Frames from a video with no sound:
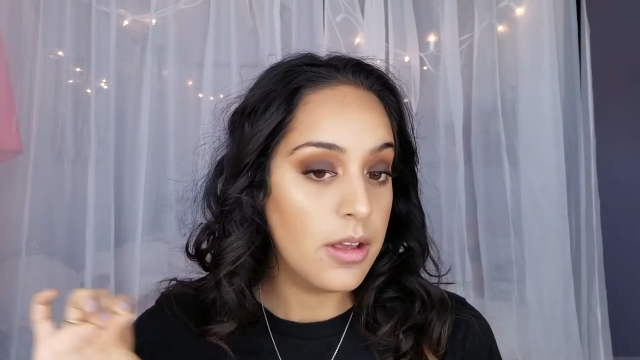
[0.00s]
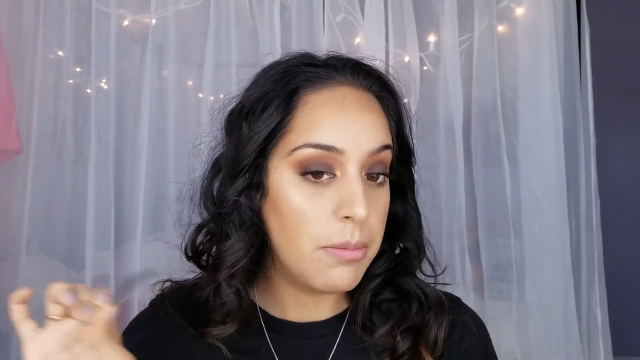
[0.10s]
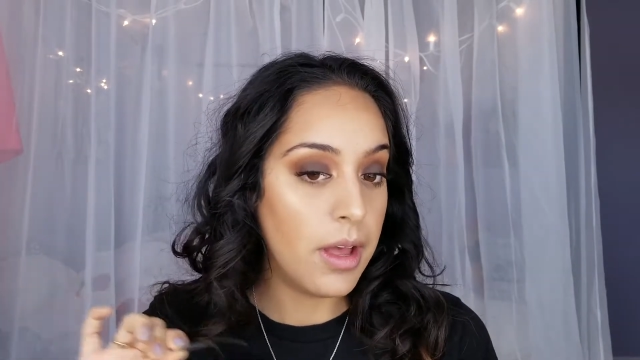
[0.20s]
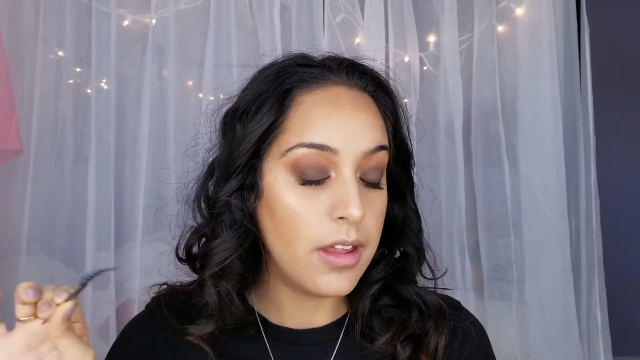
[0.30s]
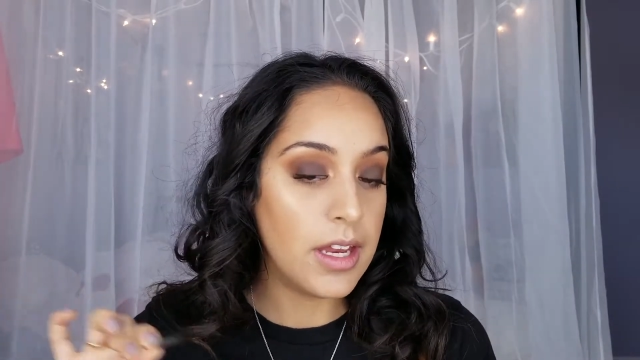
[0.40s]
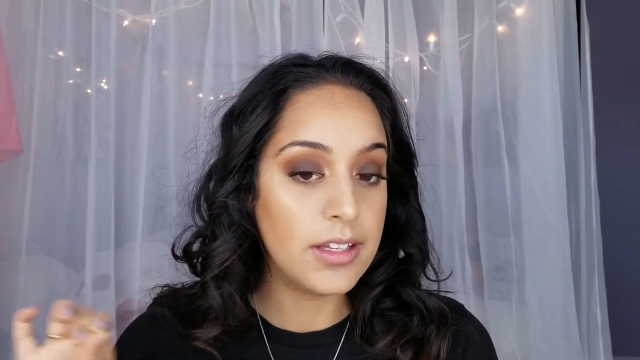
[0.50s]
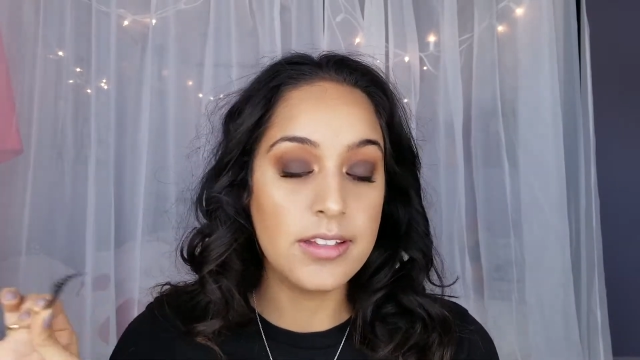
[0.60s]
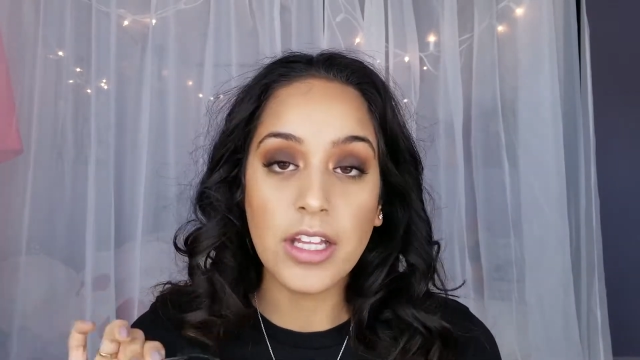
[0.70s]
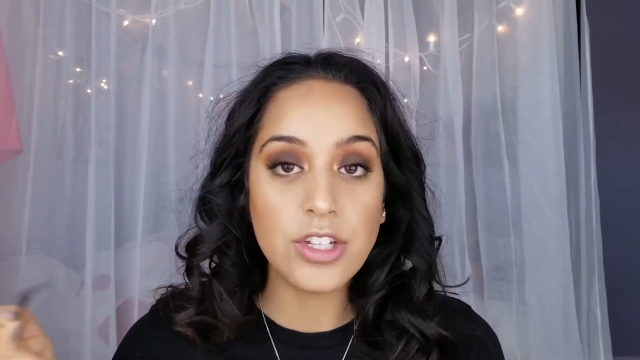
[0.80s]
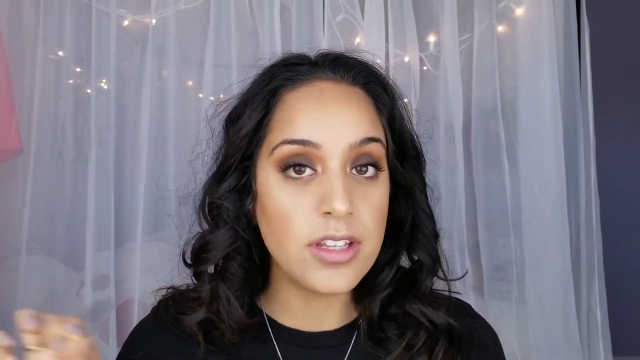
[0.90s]
but it's
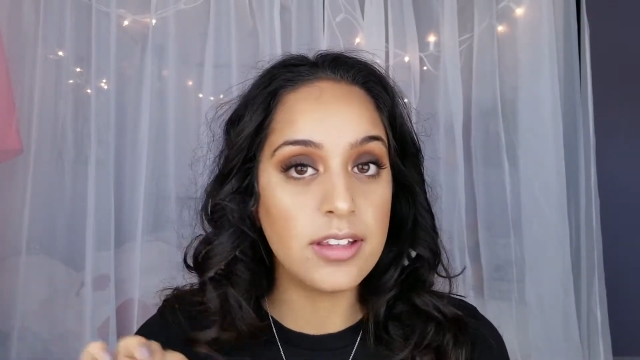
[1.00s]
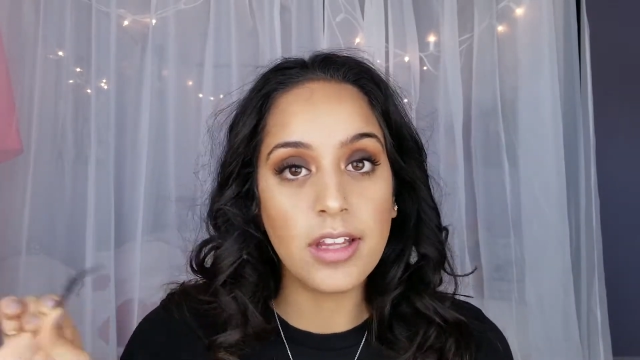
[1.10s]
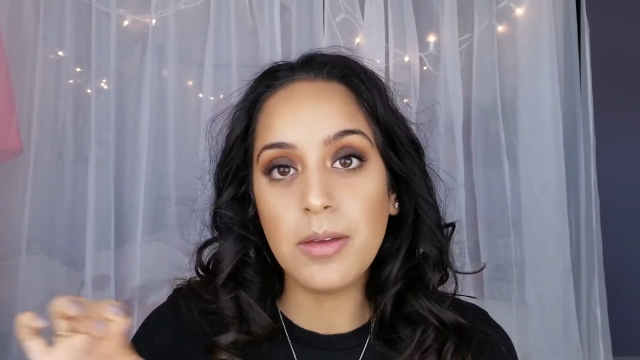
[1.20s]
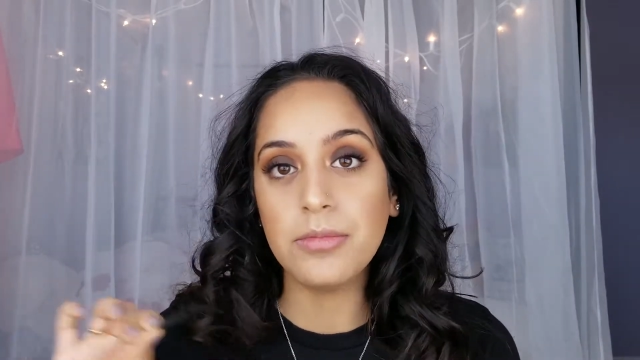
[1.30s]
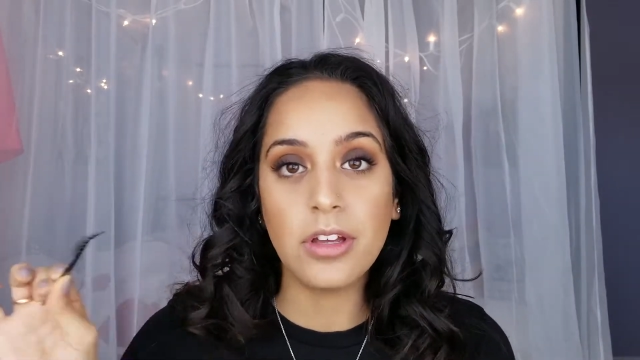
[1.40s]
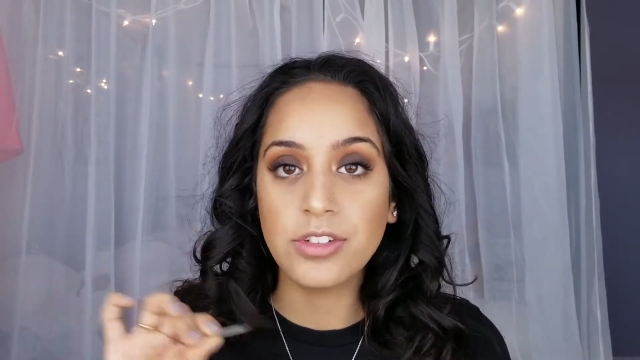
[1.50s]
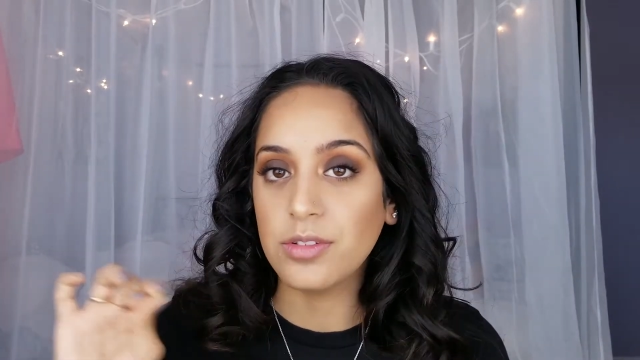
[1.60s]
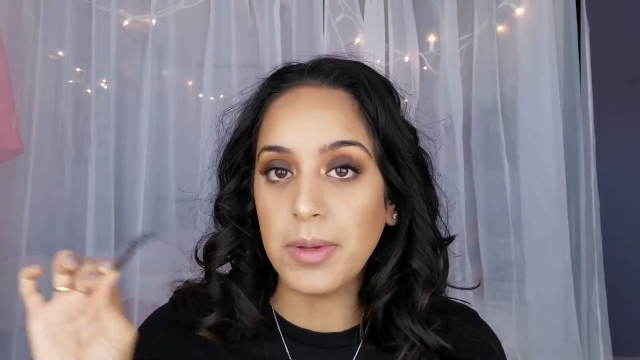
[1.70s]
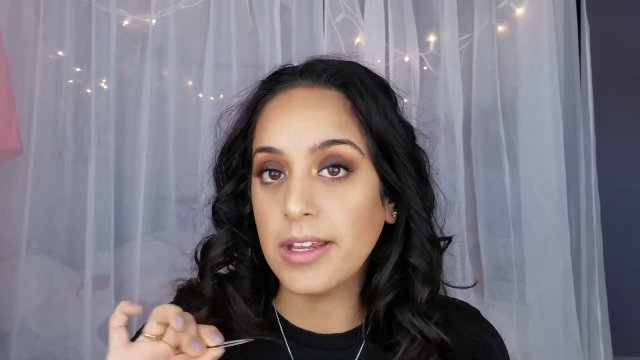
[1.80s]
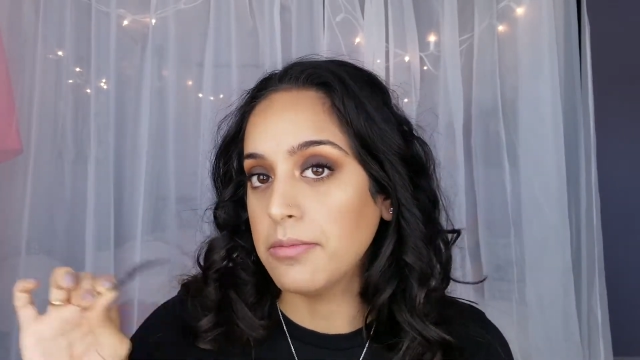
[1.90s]
essentially the same look,
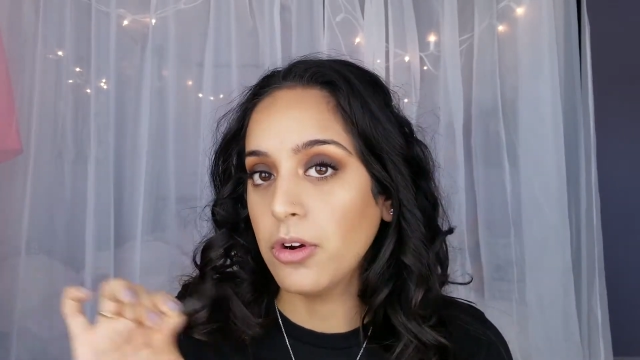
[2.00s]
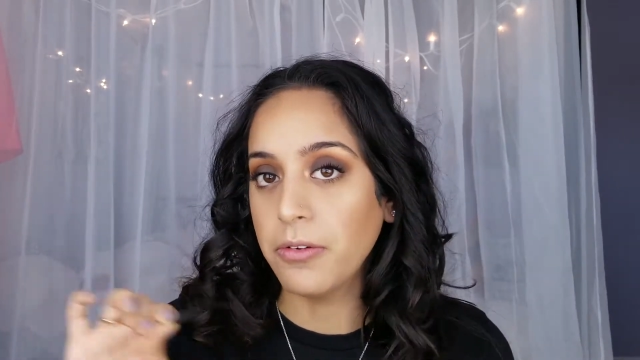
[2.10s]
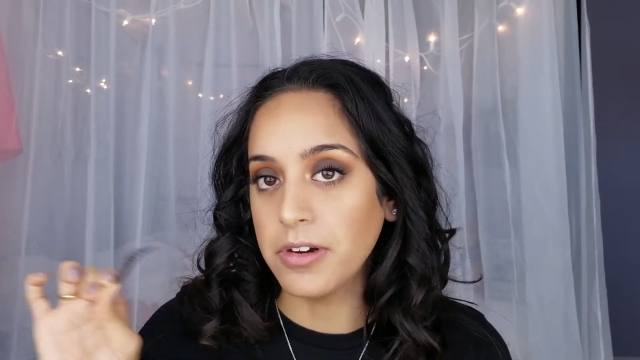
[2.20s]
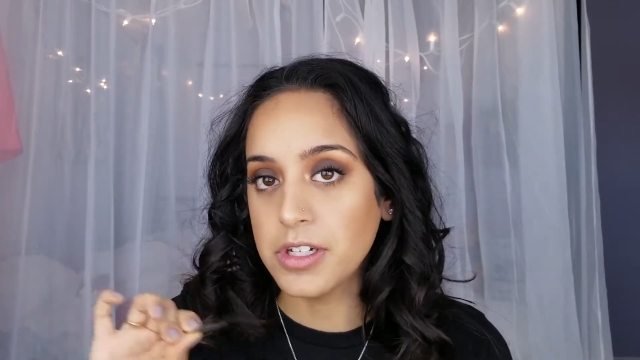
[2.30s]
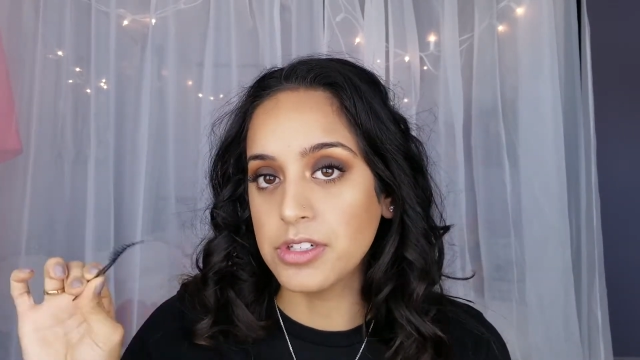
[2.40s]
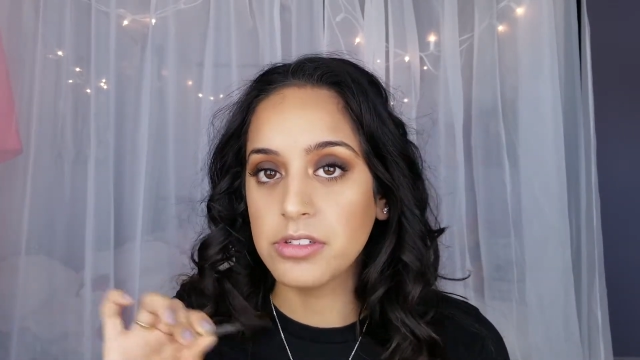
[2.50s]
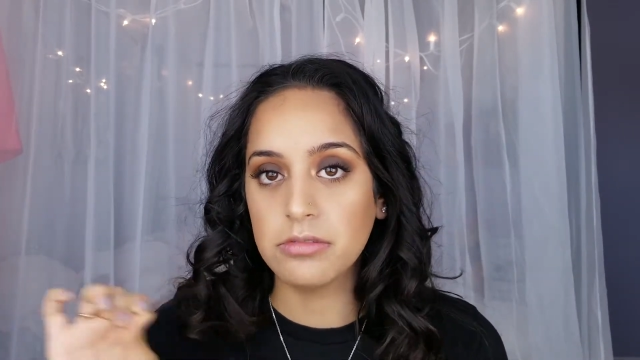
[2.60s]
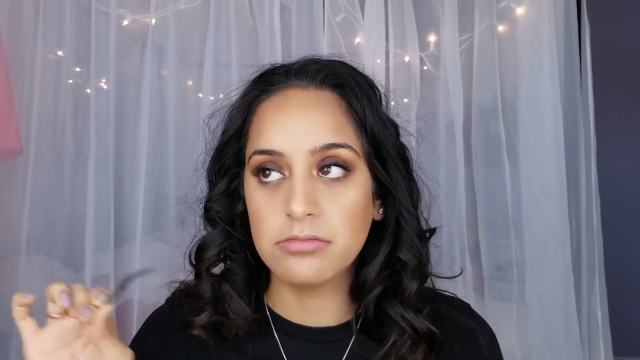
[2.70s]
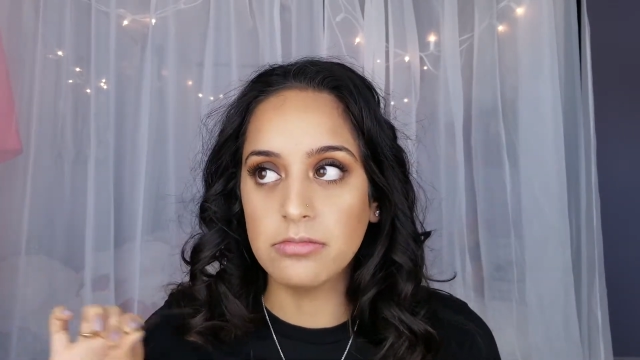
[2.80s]
just picking more orange.